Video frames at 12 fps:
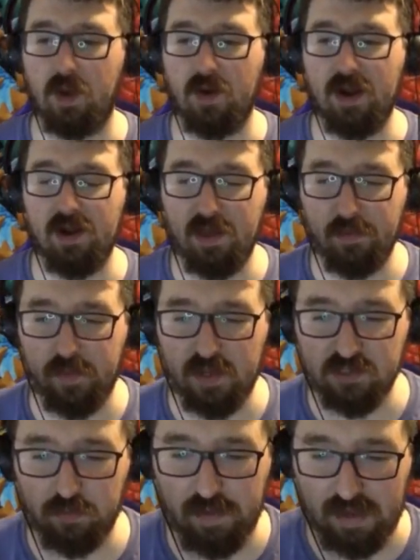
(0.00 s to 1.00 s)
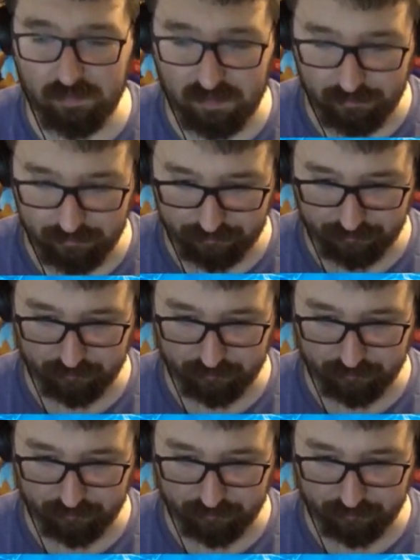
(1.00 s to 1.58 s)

Alright, another puzzle, baby.